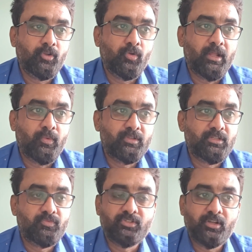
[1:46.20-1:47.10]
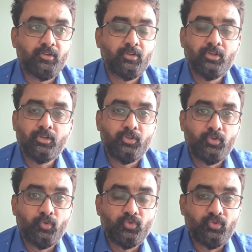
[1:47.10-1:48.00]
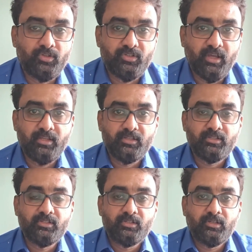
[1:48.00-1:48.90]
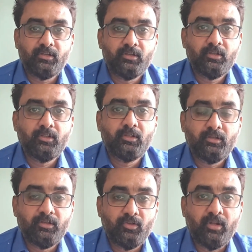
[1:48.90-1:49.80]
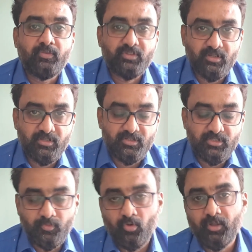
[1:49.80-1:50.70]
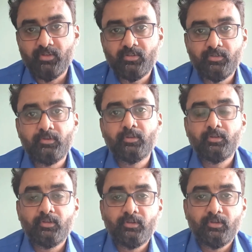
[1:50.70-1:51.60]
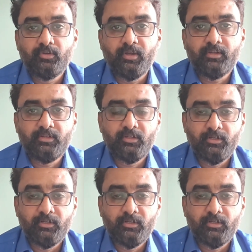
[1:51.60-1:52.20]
languages which are used to design this artificial intelligence product, right?